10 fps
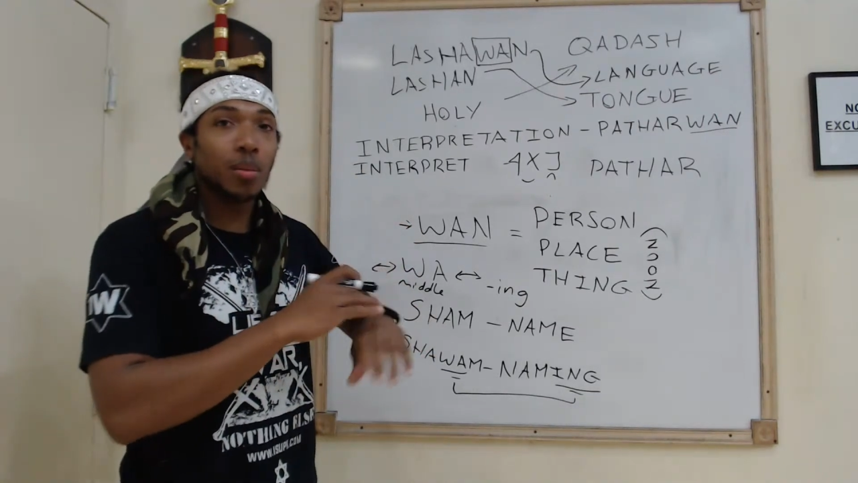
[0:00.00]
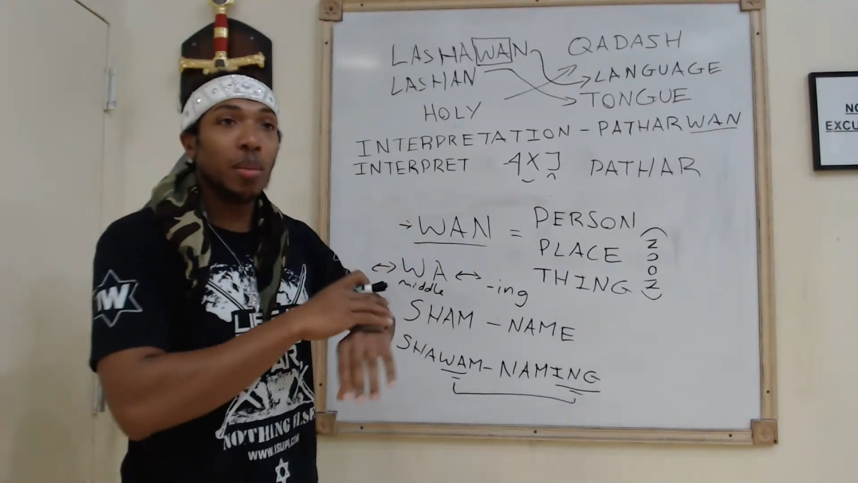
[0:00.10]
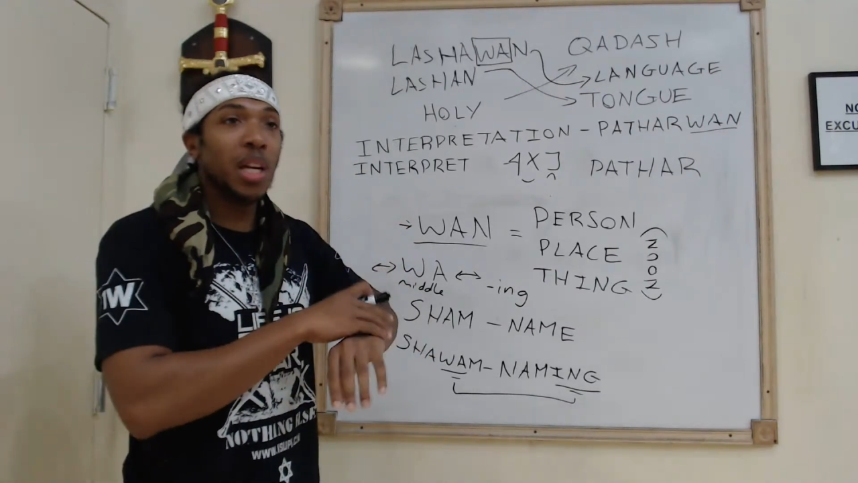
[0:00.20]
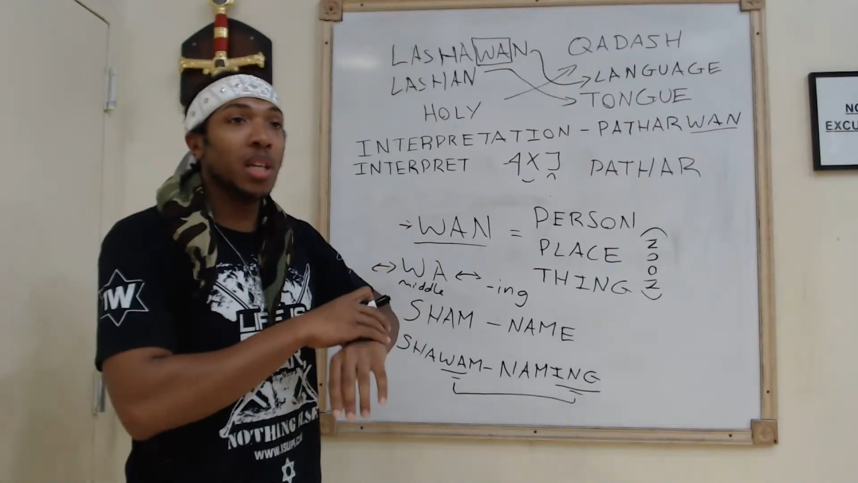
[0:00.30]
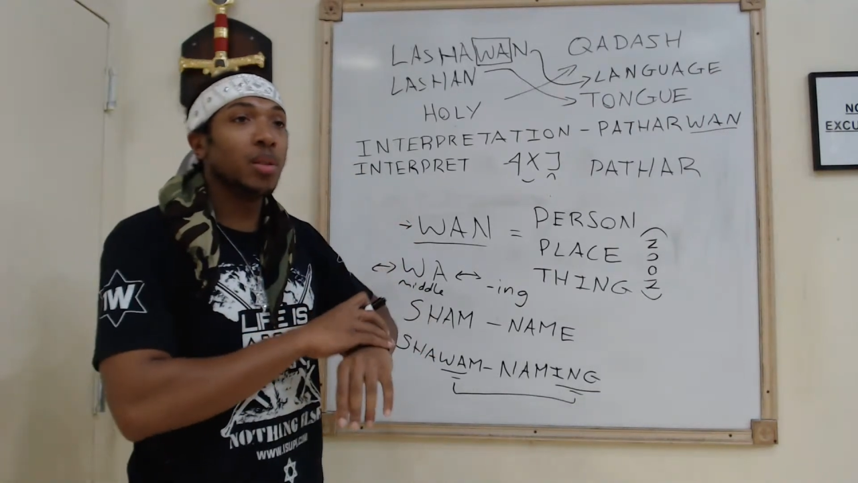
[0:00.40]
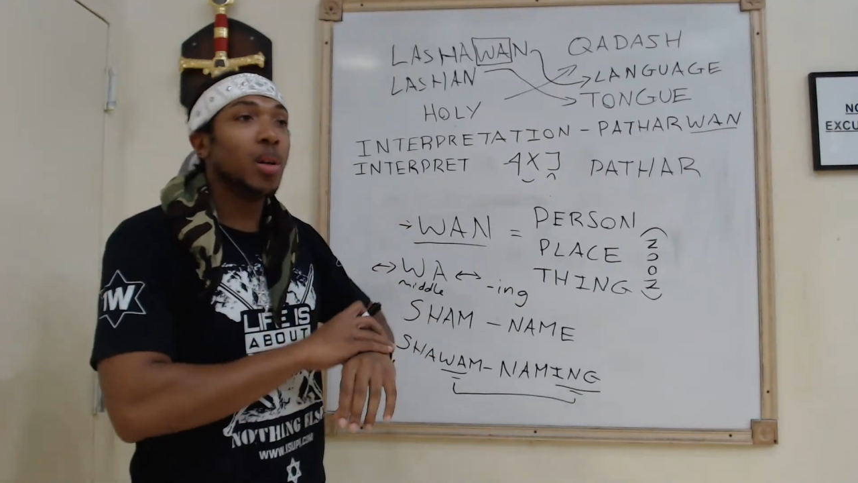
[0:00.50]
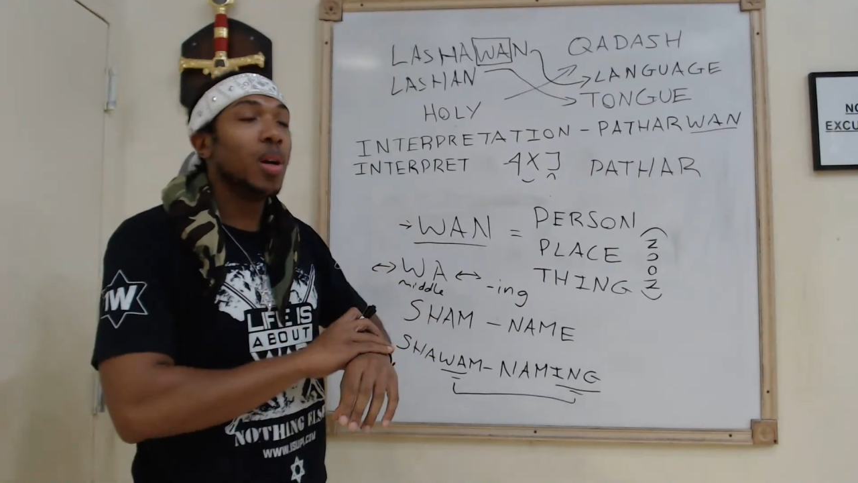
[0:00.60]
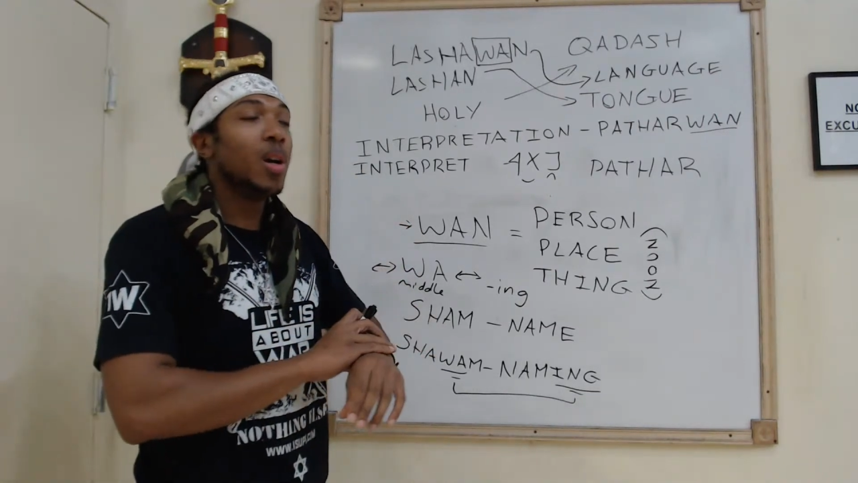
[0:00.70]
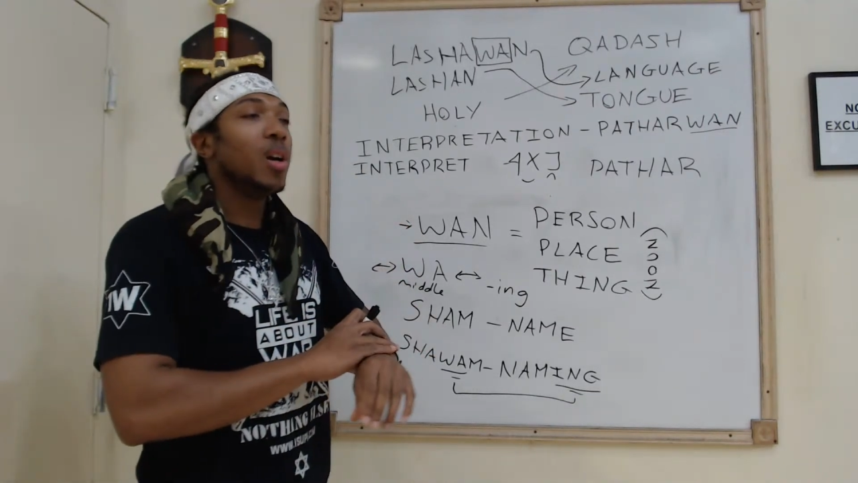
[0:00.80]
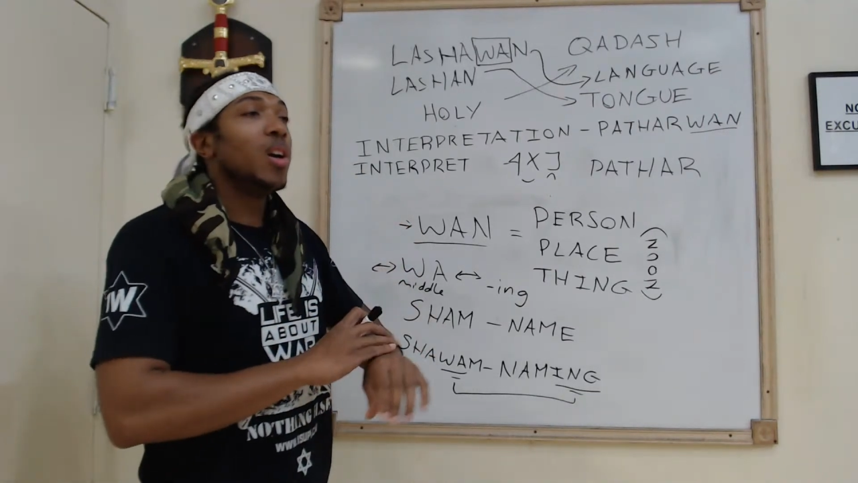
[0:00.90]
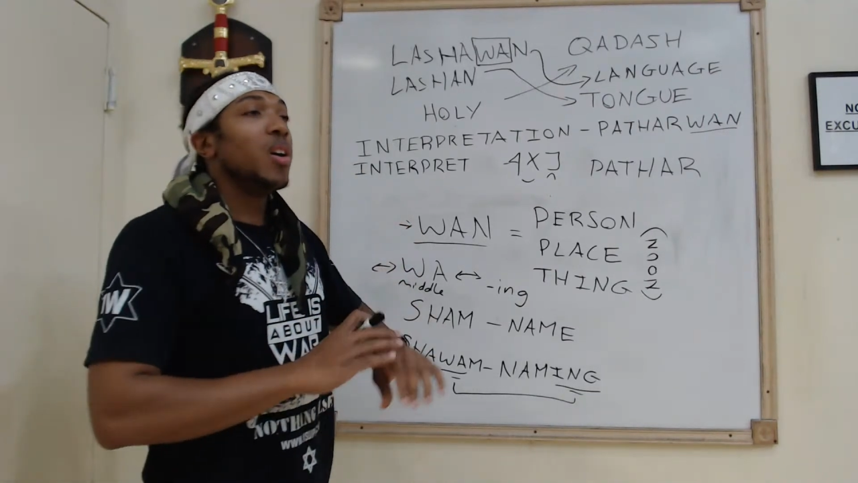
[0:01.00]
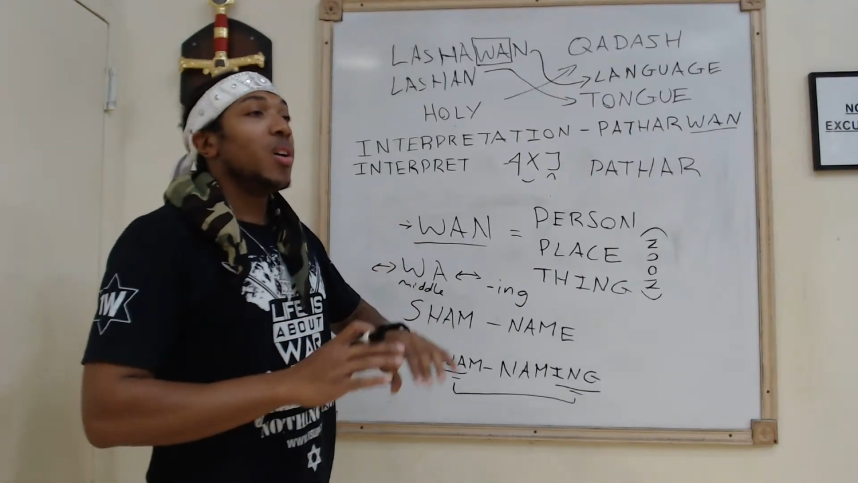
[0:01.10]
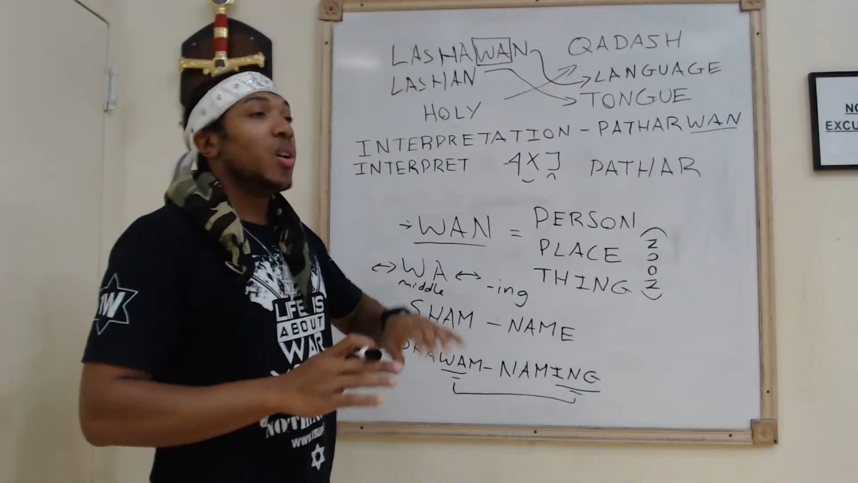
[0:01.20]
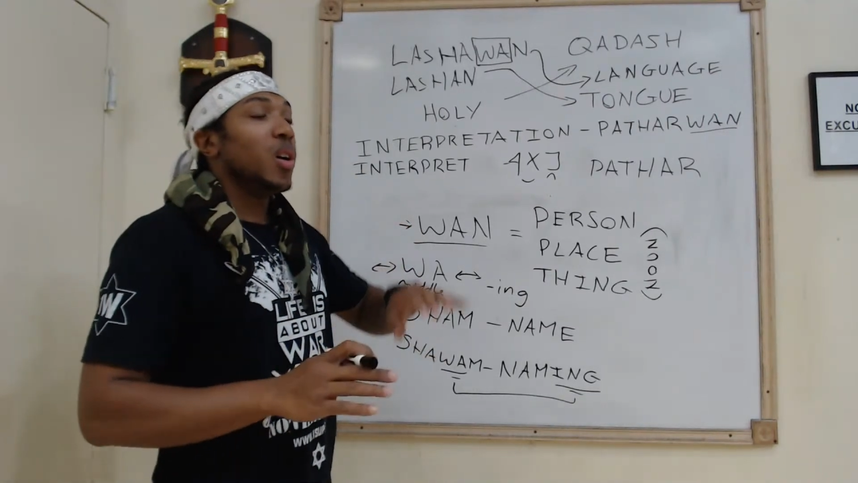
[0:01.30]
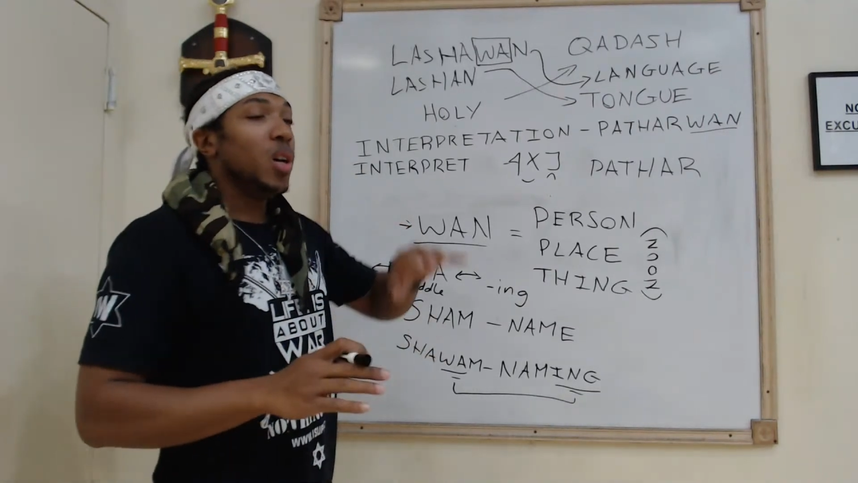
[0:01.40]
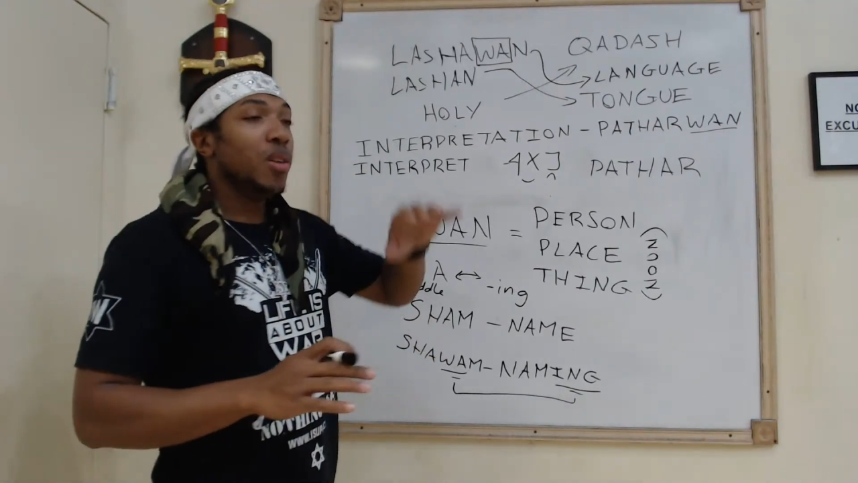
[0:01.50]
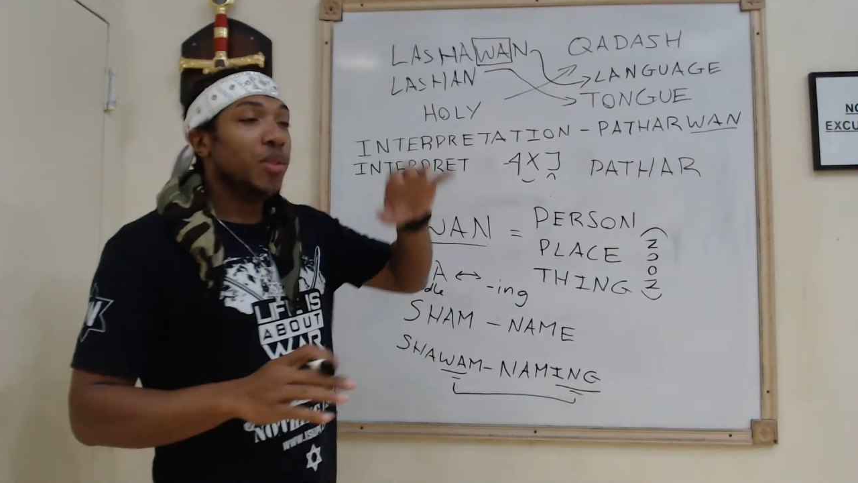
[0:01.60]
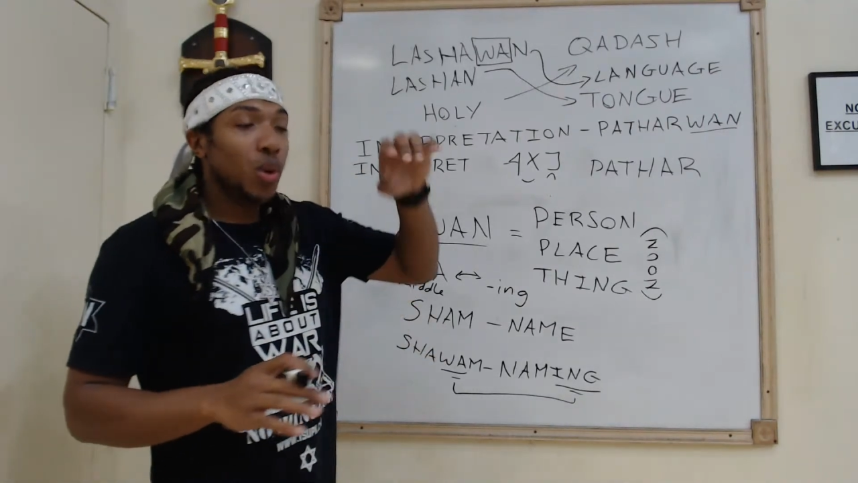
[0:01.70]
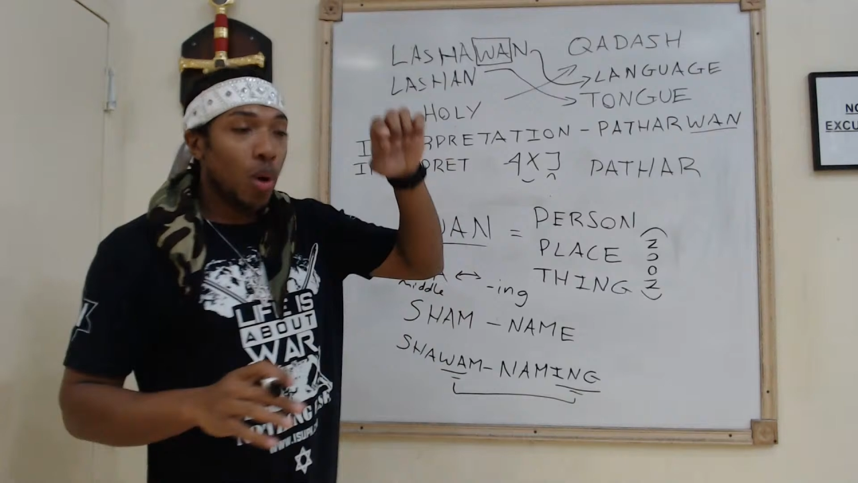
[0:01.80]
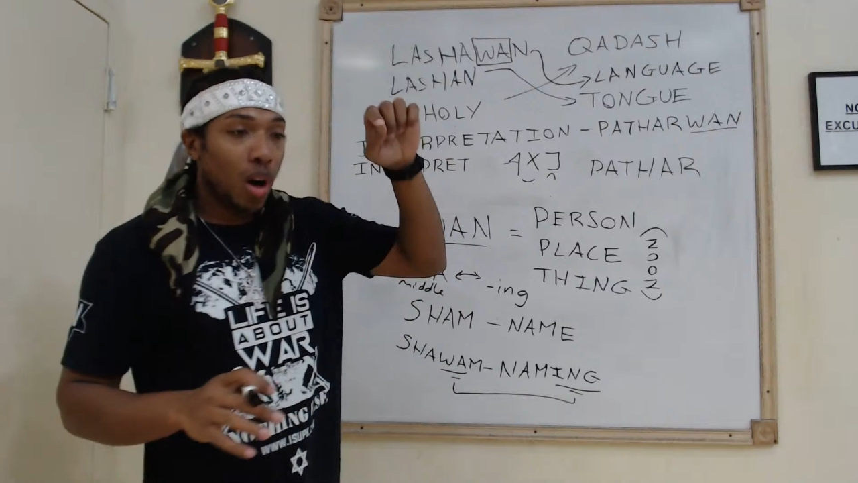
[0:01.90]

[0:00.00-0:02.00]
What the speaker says: Meaning, if you